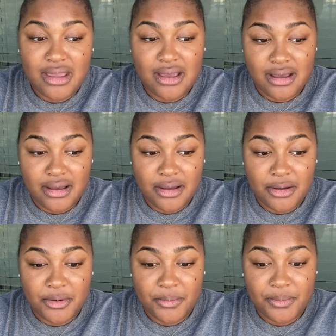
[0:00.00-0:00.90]

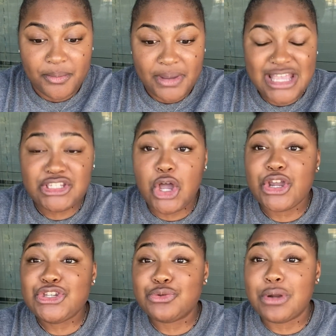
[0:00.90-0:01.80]
As long
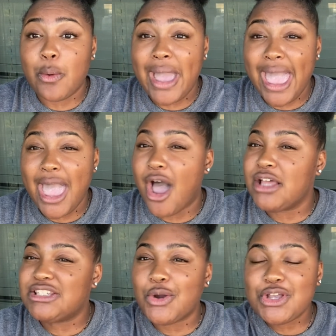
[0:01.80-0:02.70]

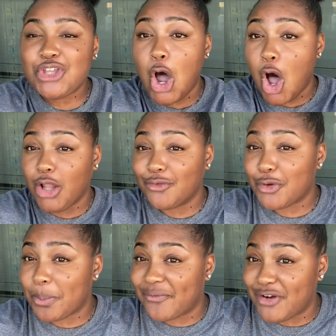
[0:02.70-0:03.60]
as all of your
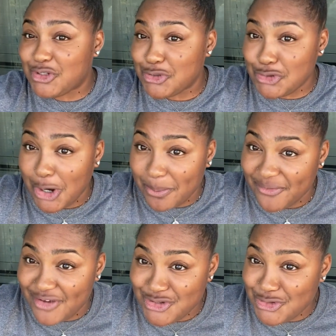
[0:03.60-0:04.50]
professors aren't
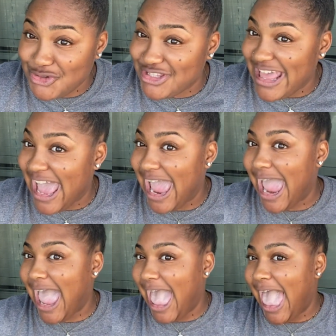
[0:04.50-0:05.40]
professors that
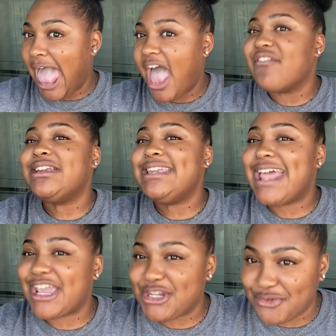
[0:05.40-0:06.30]
have a
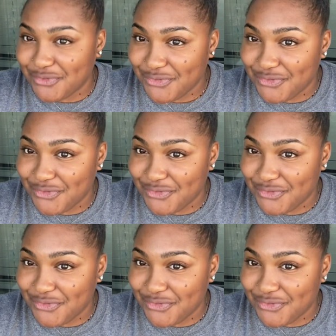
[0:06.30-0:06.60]
negative